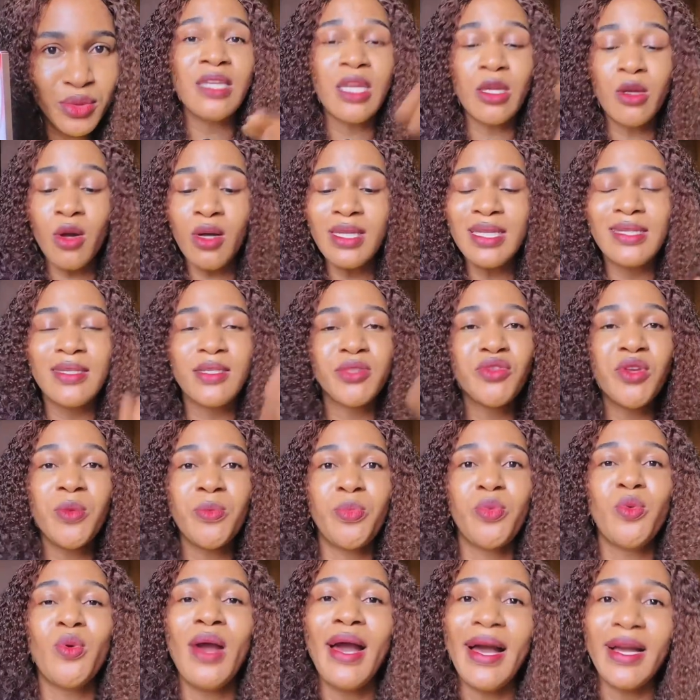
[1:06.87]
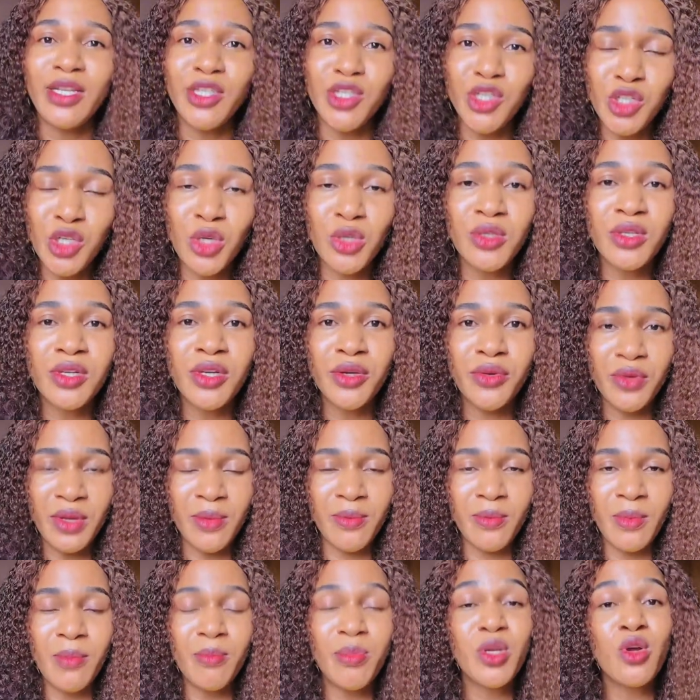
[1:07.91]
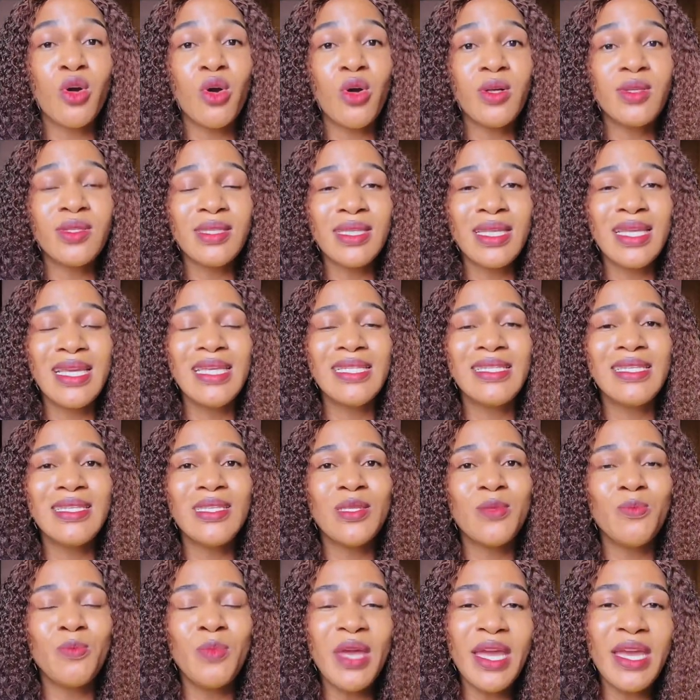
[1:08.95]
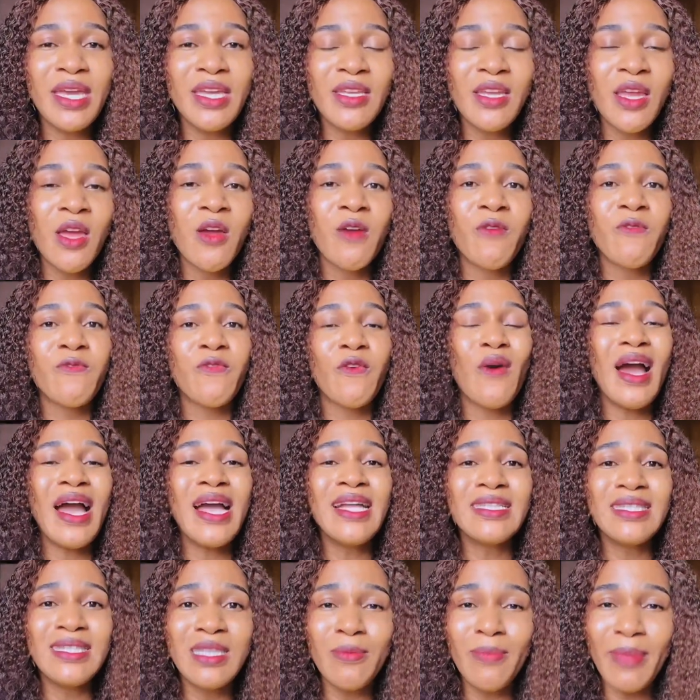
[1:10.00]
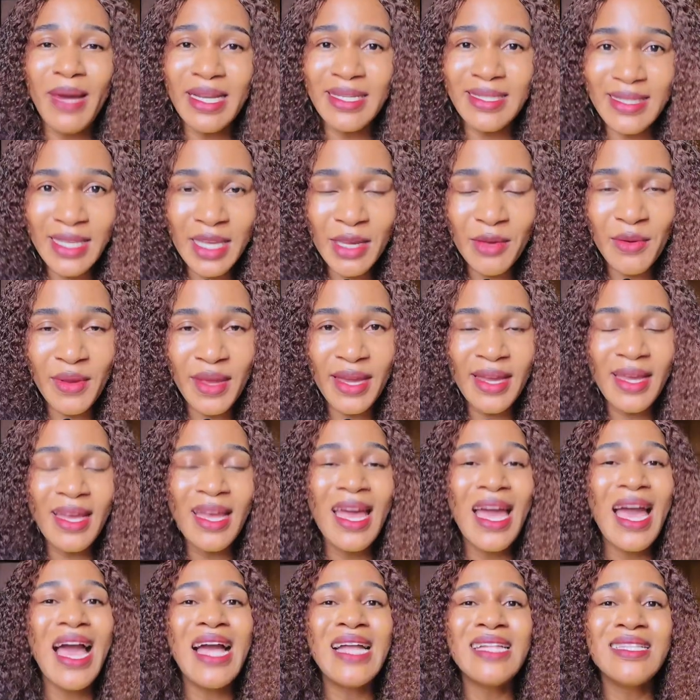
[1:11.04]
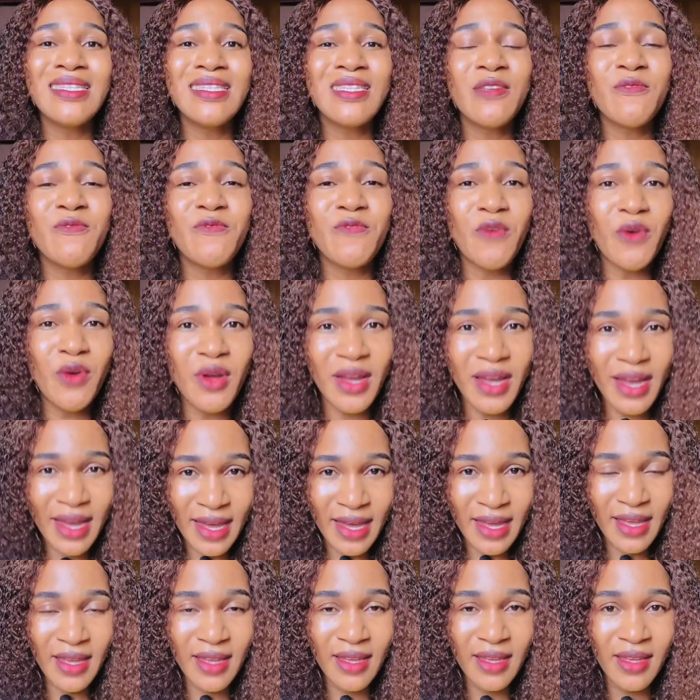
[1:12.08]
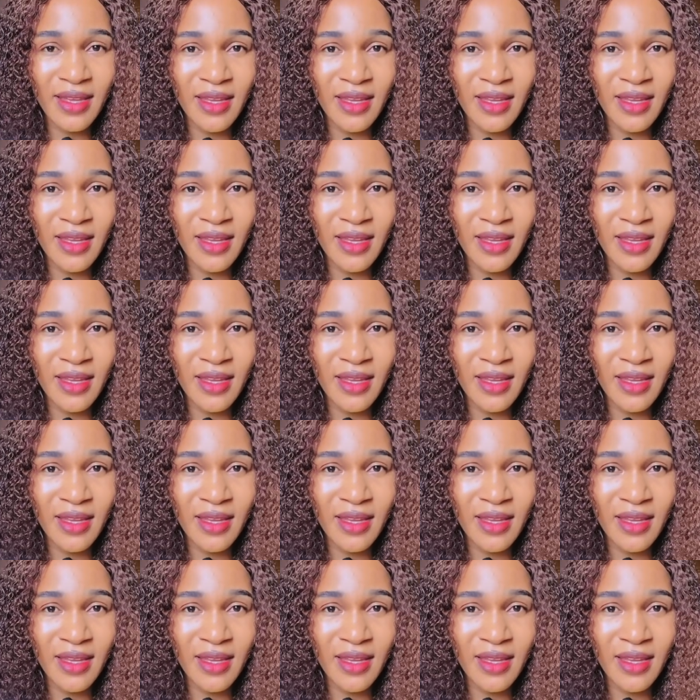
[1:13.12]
They call it triple action cream because it is made for antibacterial, anti-fungi.